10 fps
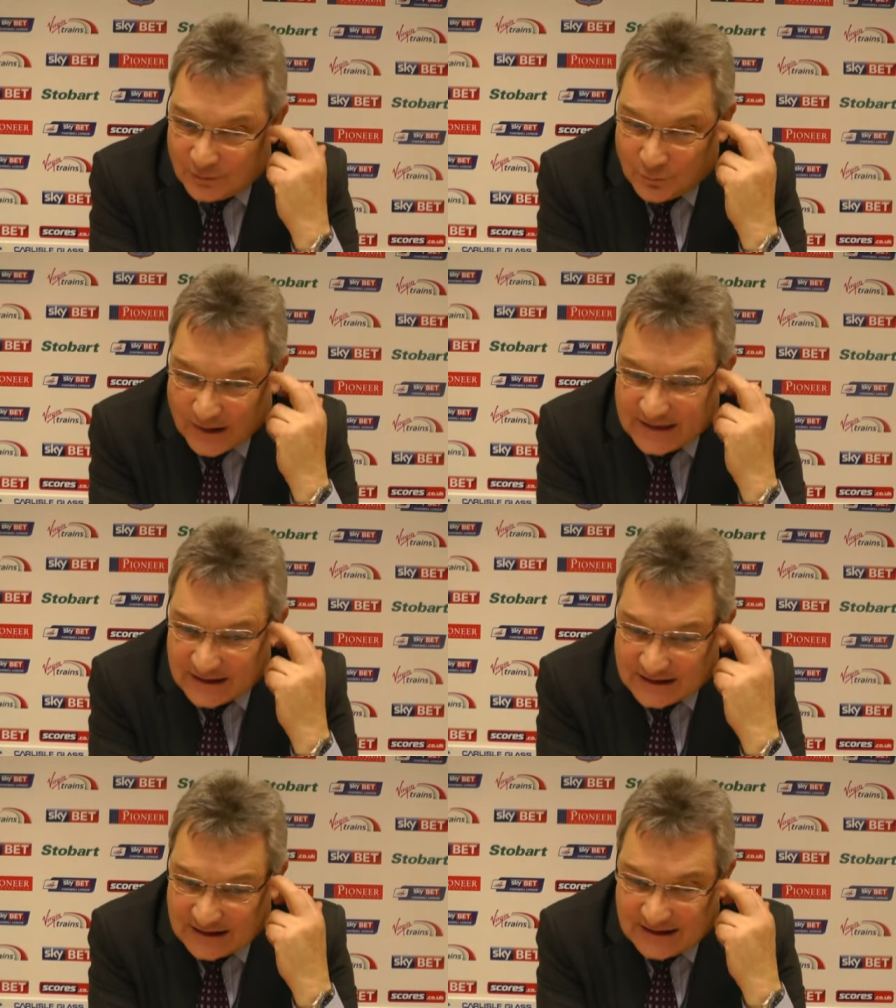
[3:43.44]

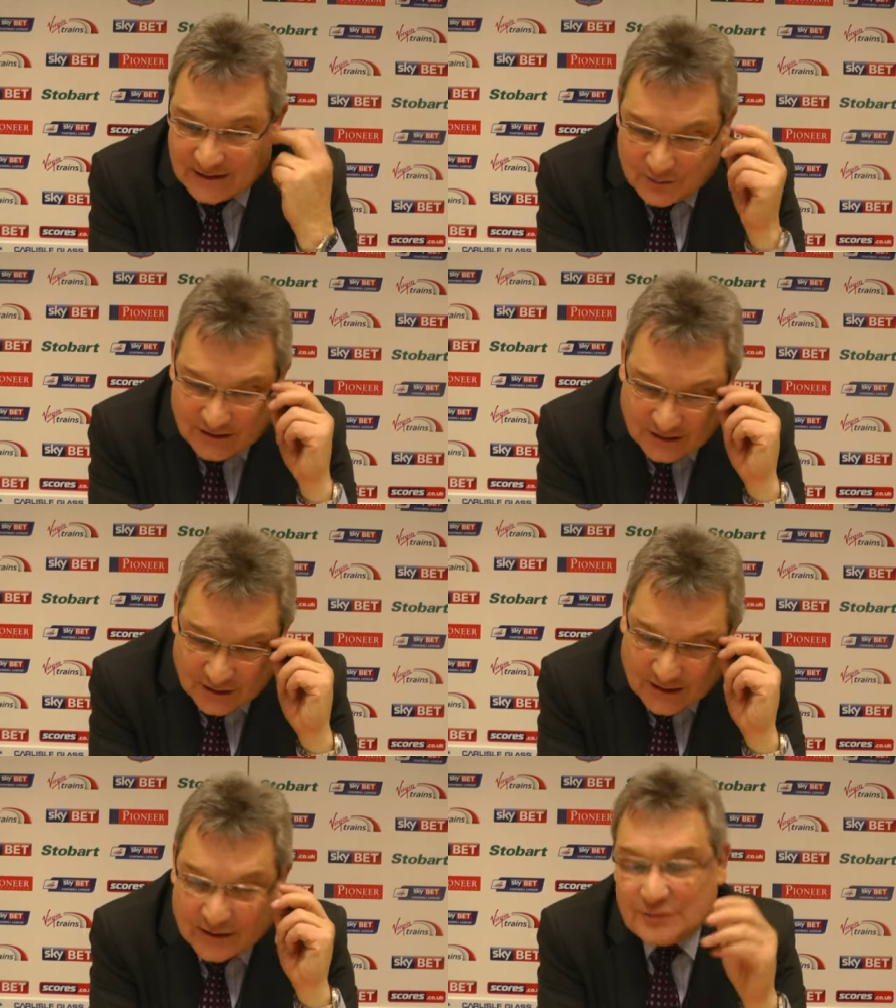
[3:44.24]
Whether the, you
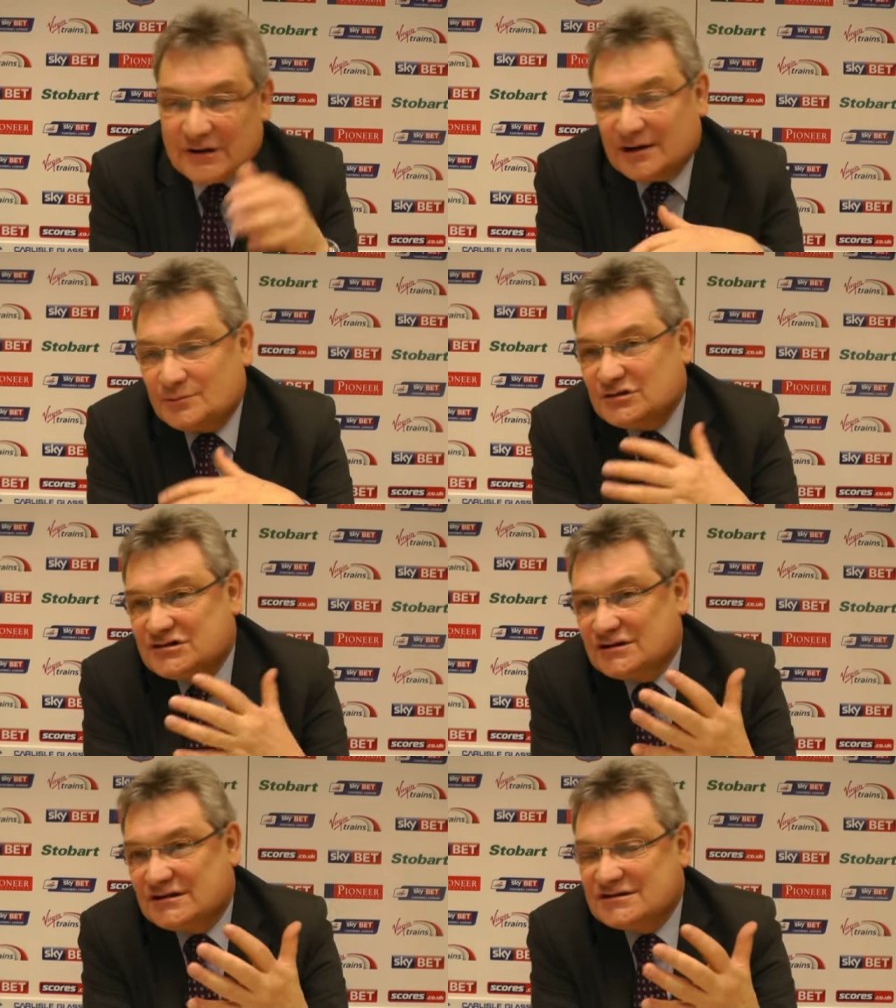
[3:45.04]
know, how
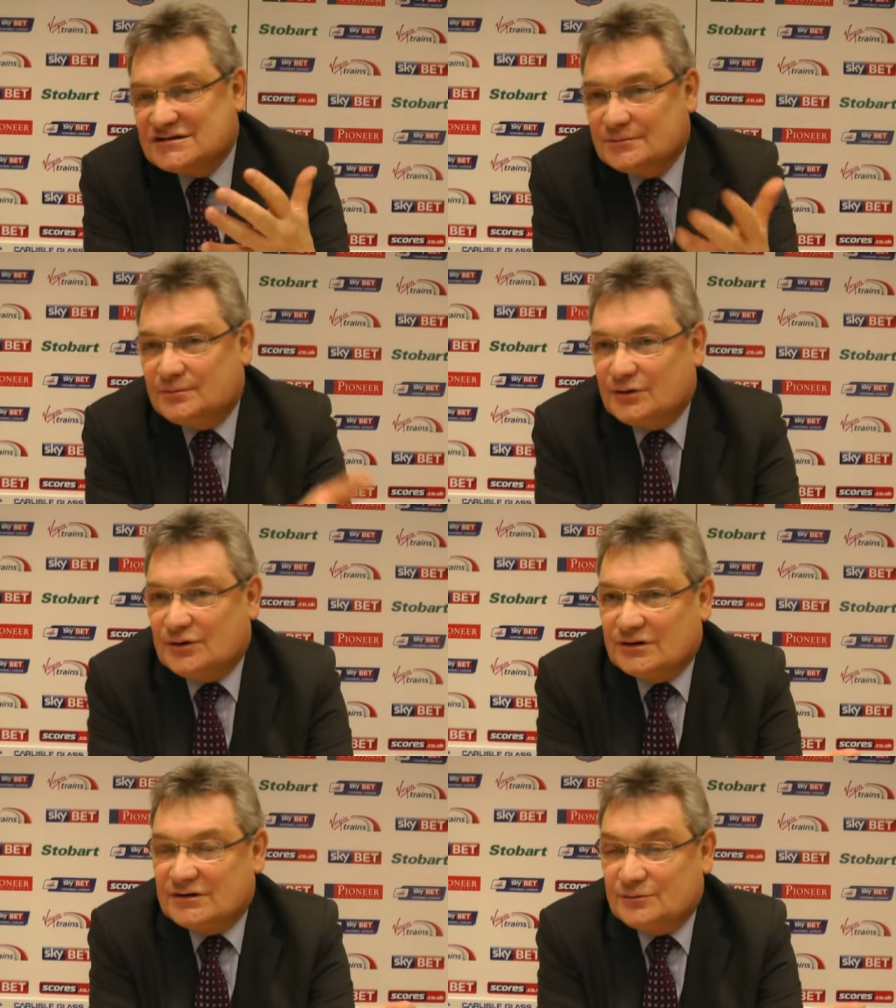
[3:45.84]
much you can
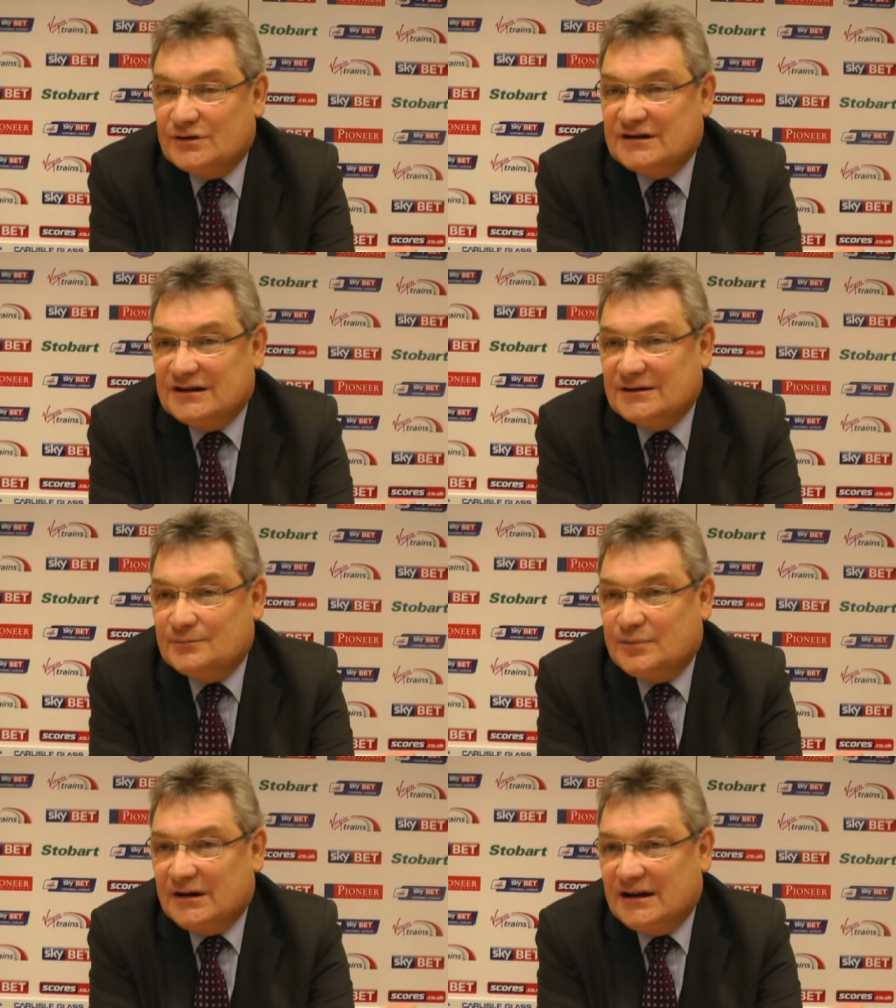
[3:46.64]
support and what you
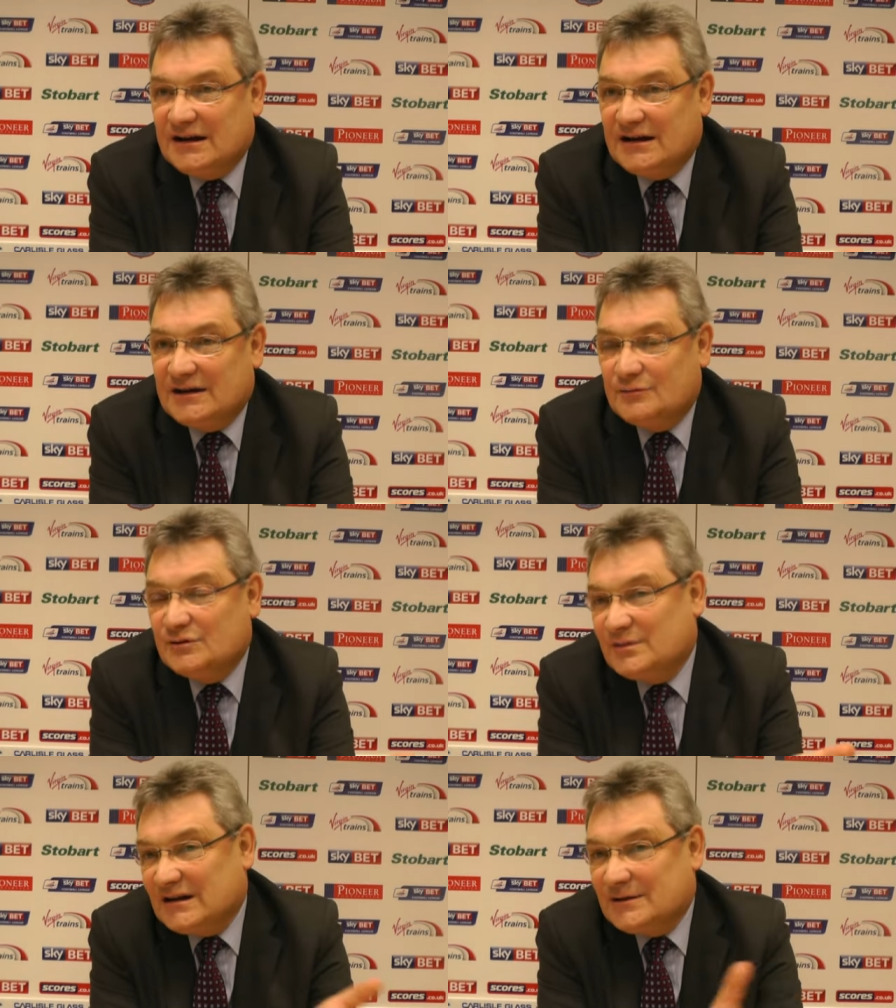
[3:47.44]
can pay
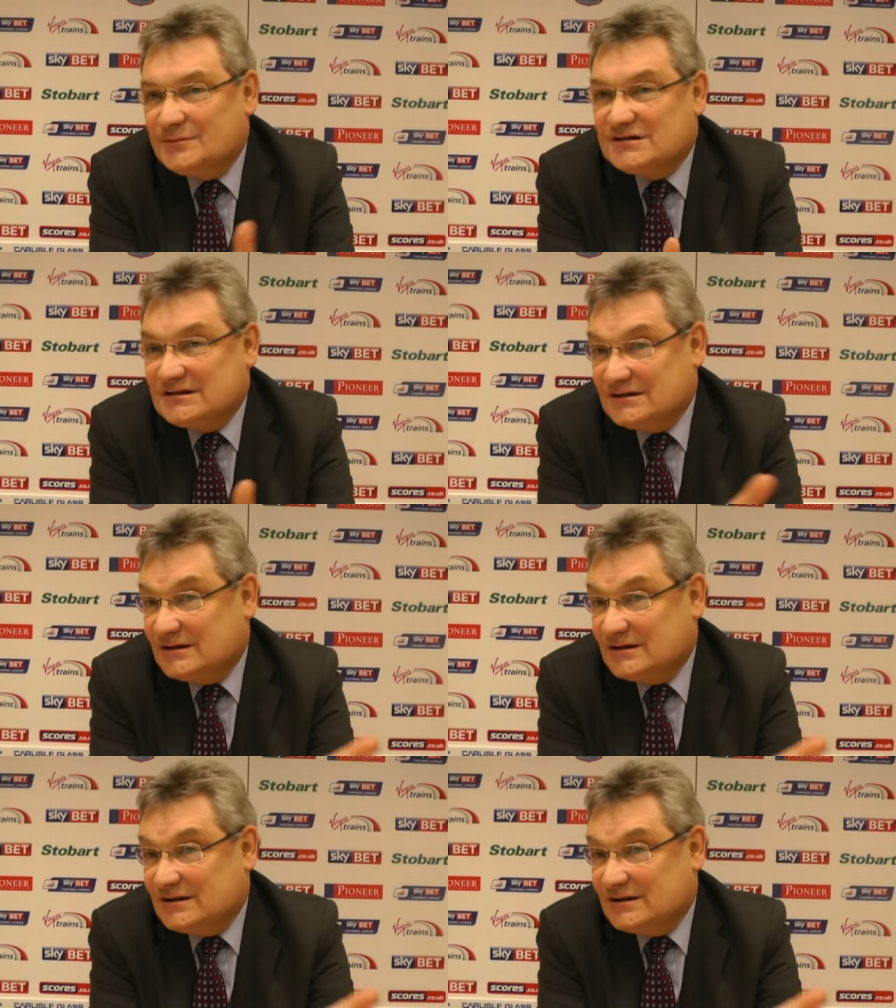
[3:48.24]
would be limited,